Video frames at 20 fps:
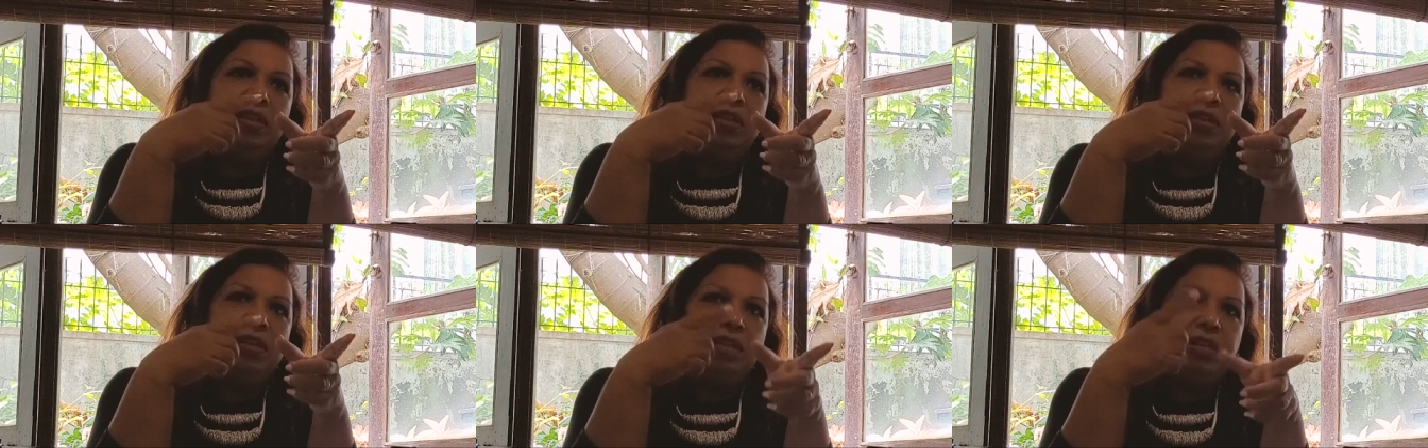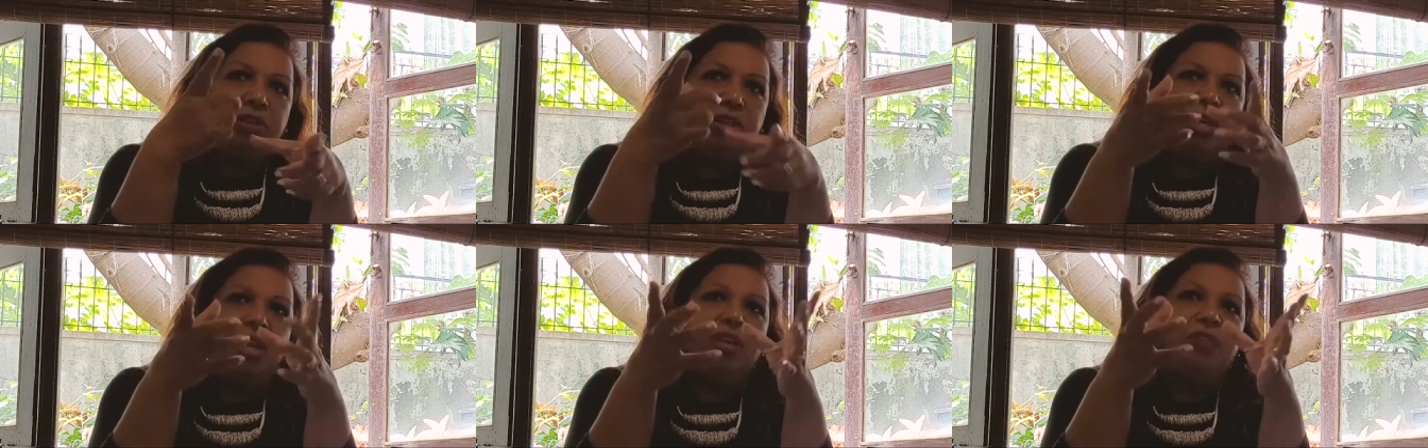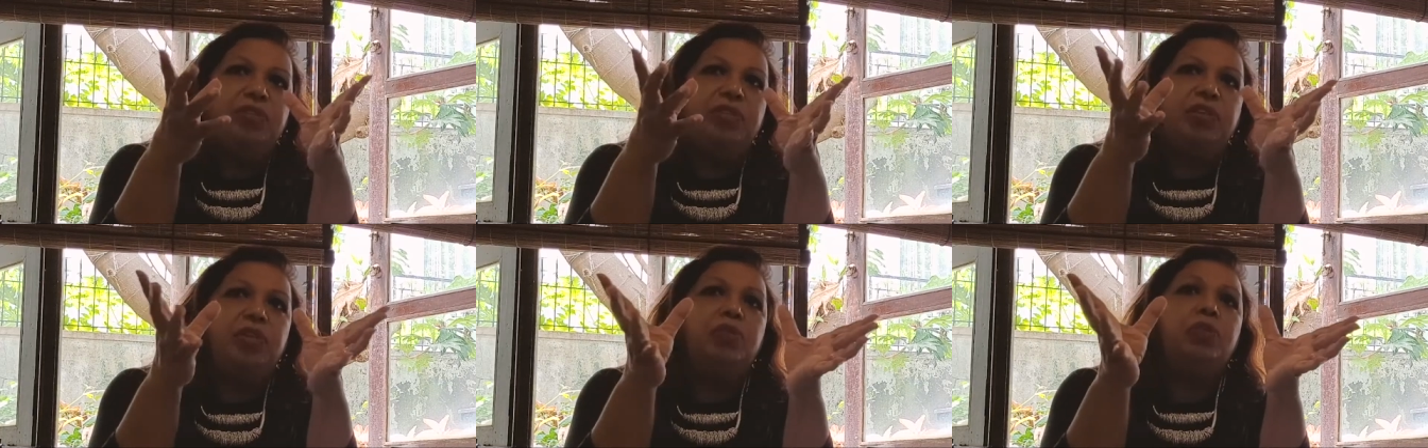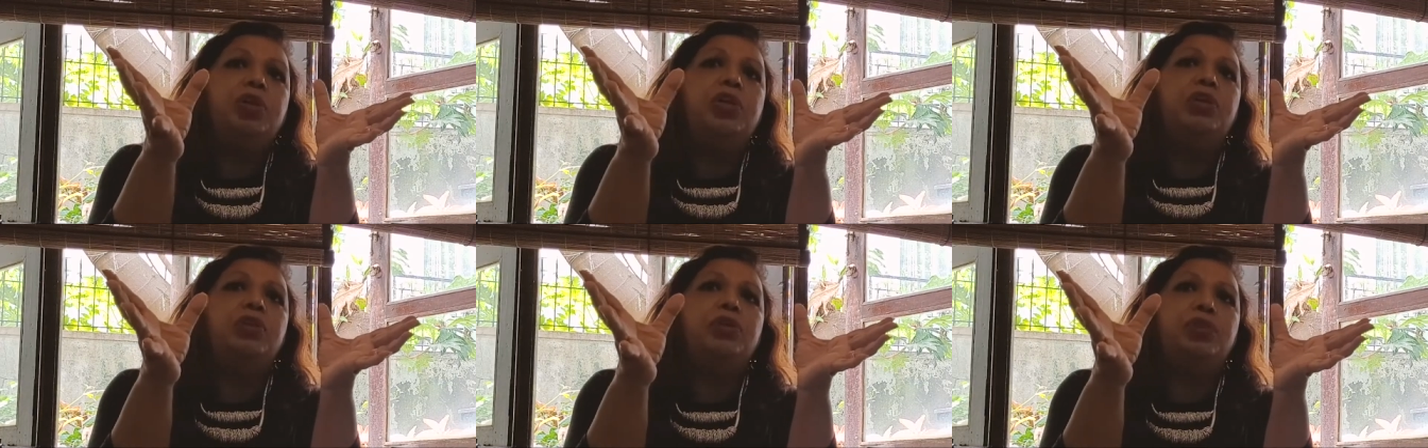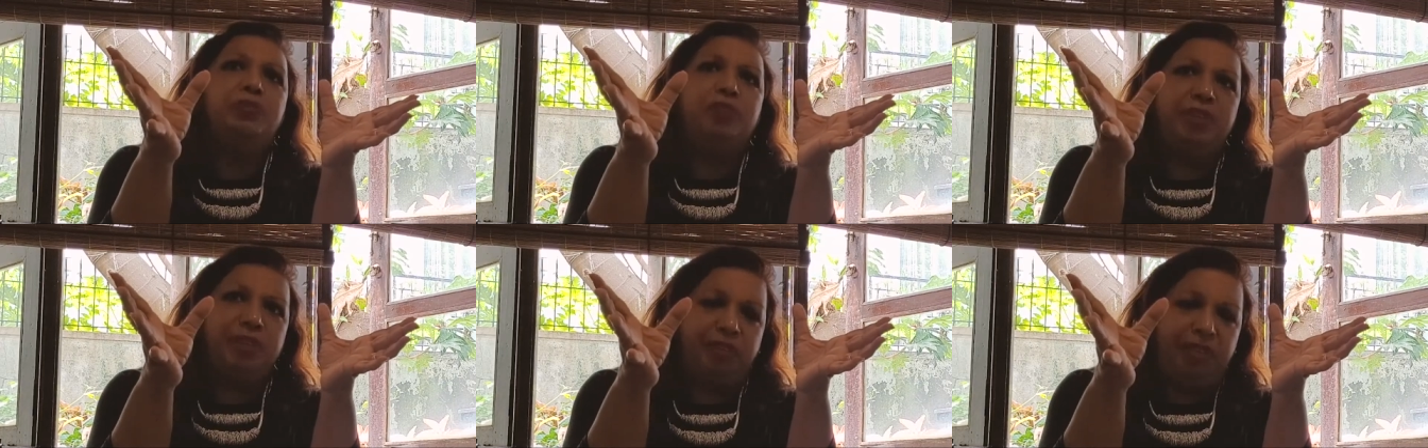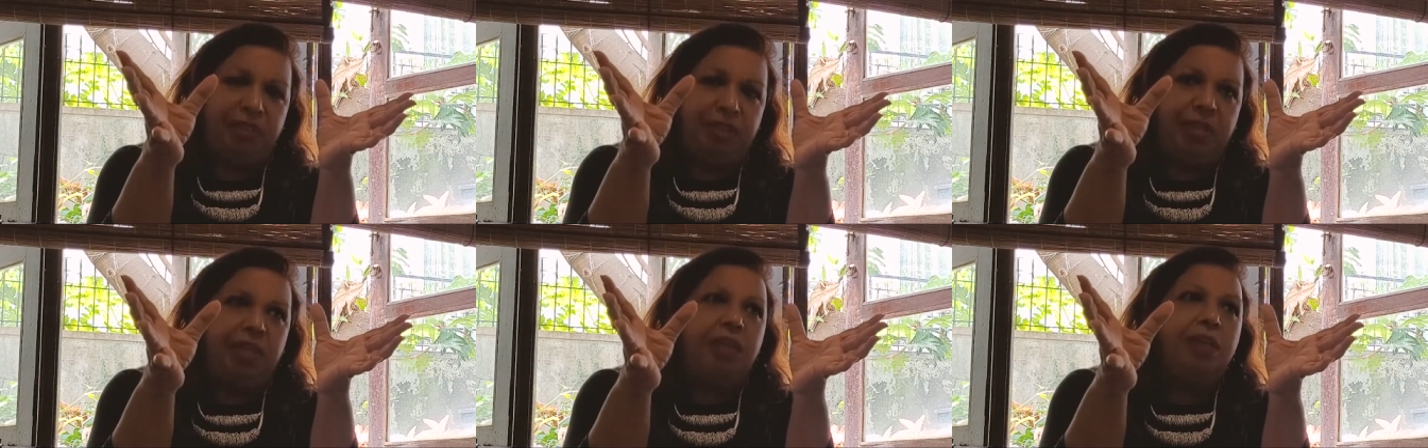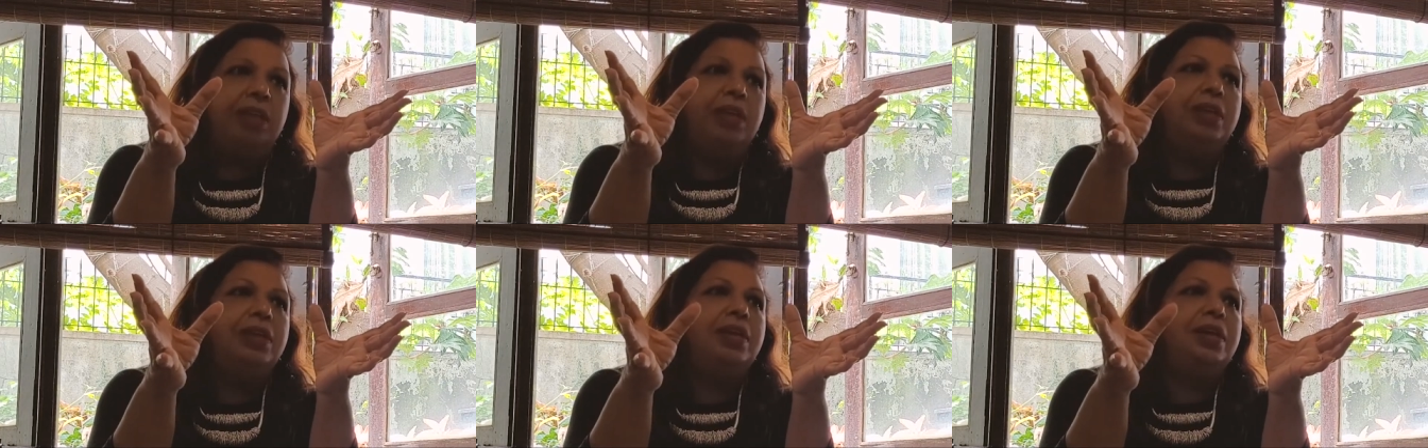Then she gets into a university,
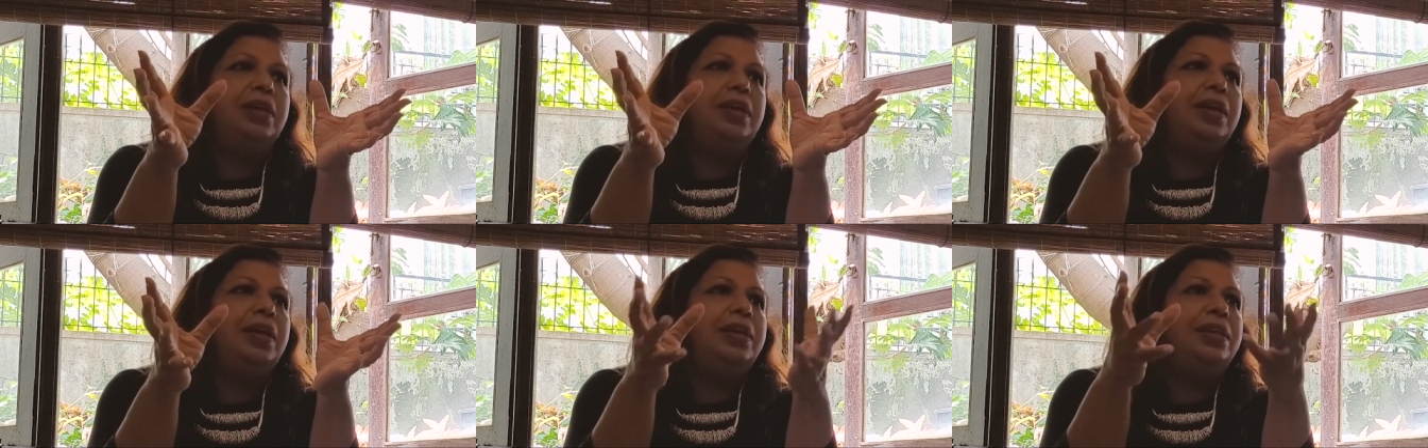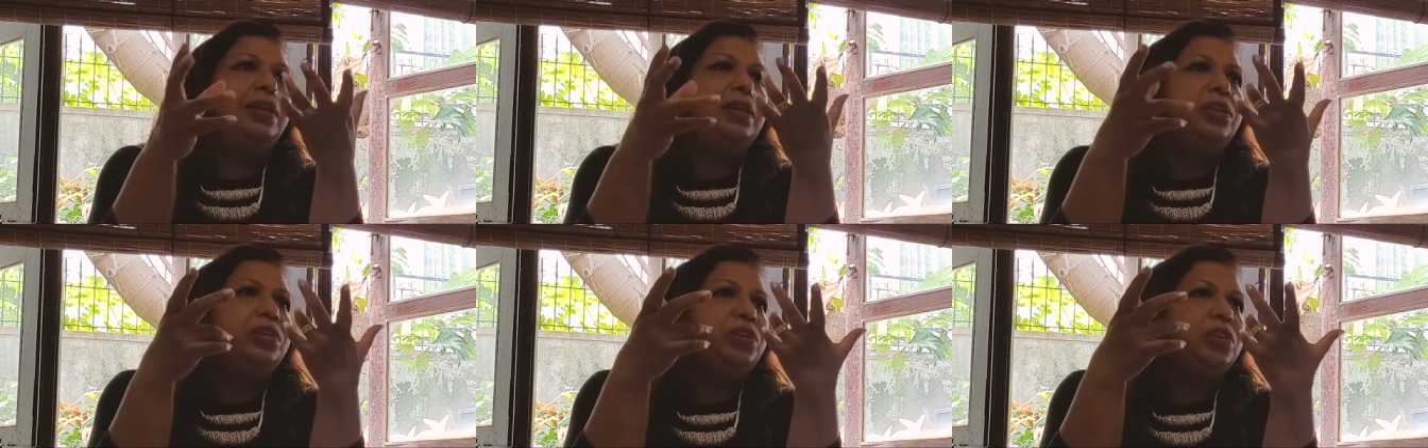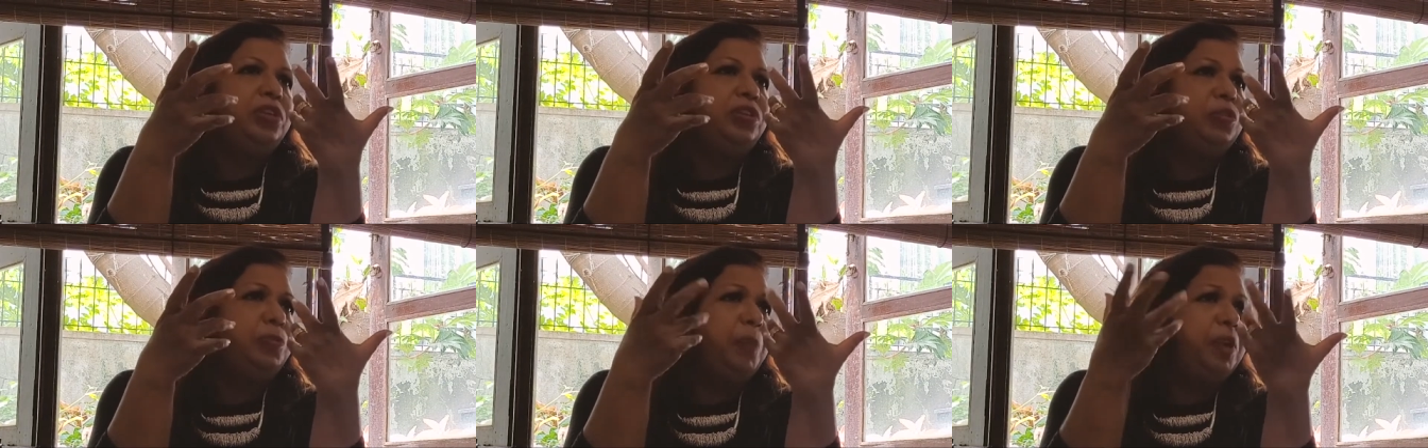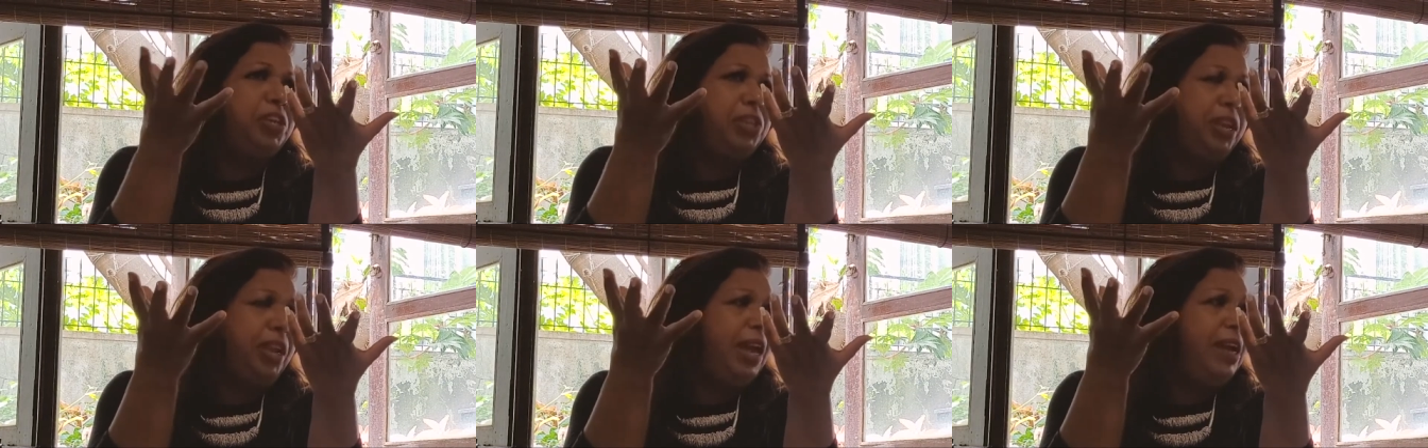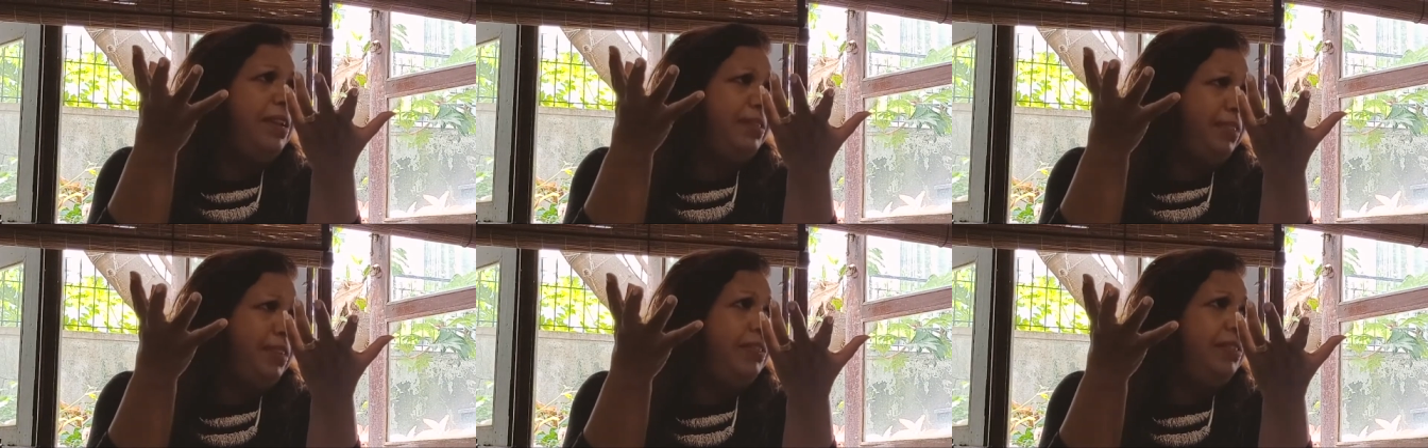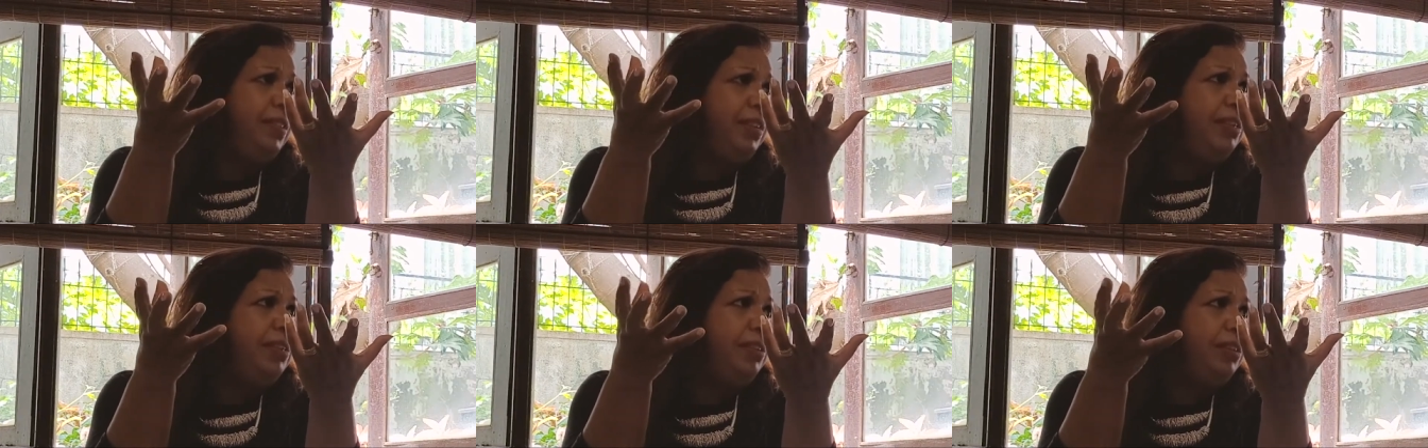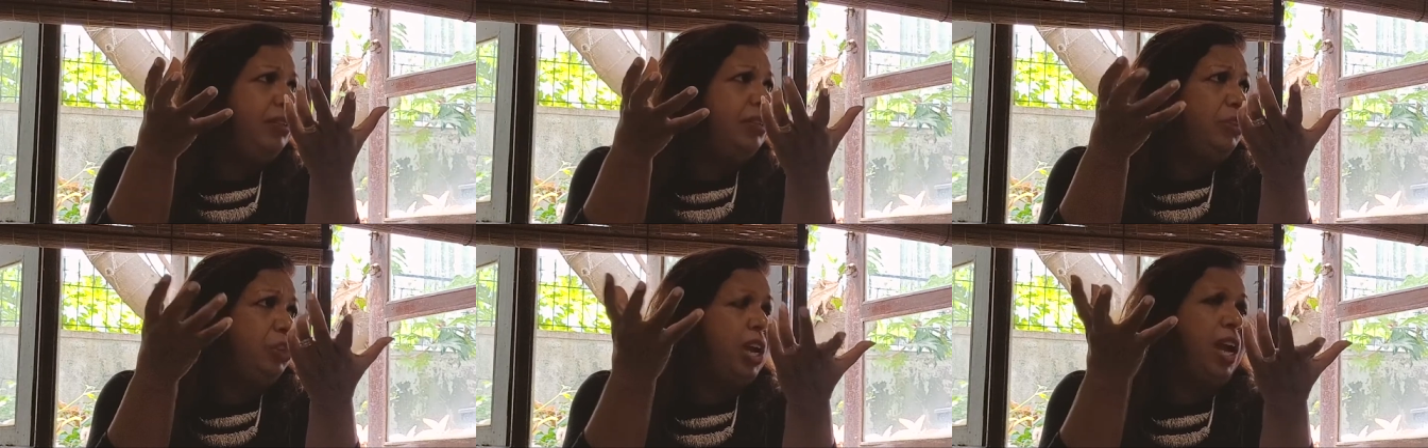and then she specializes in
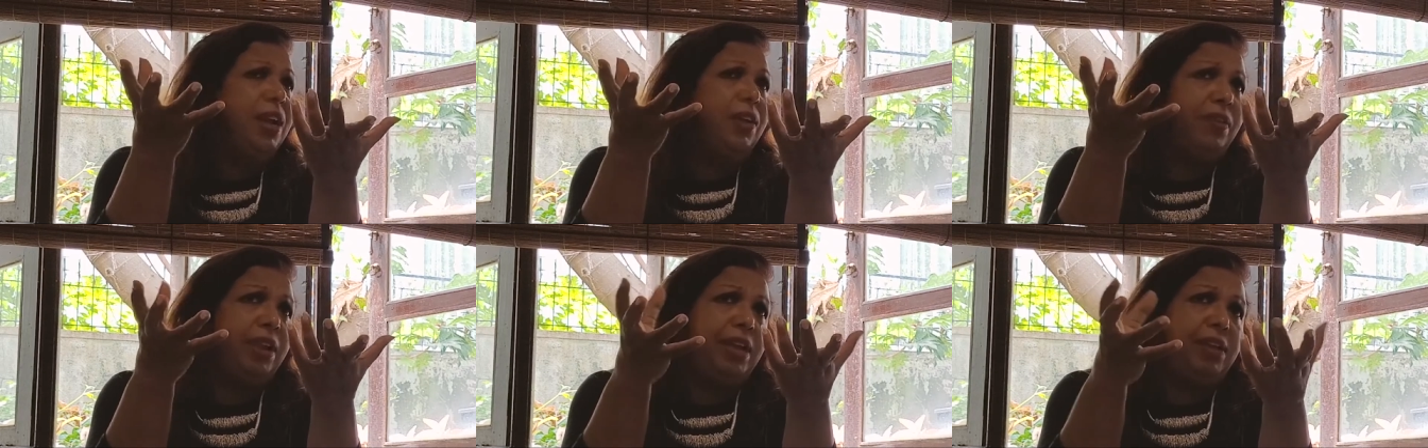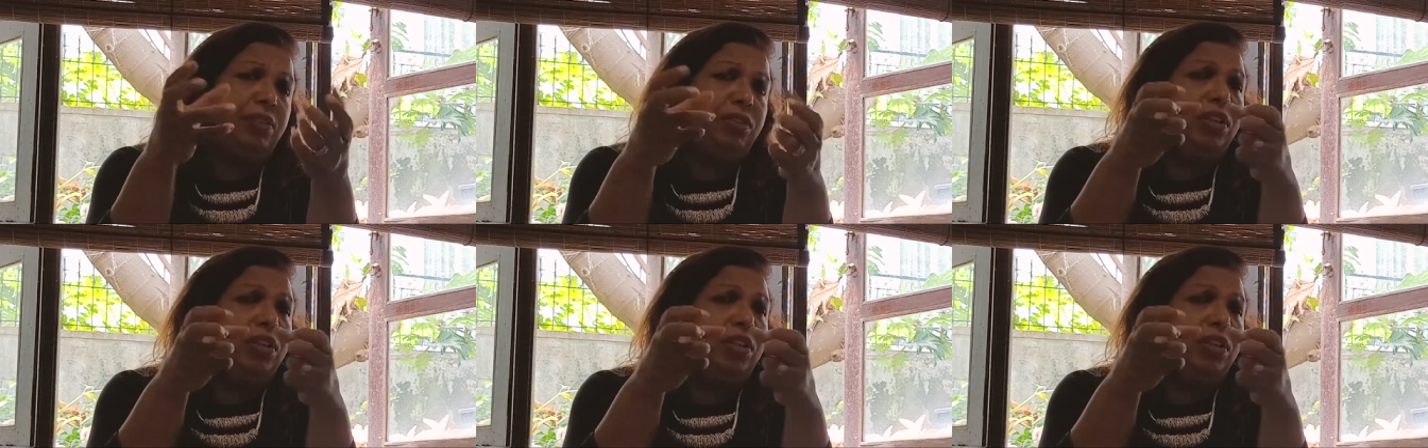child rights.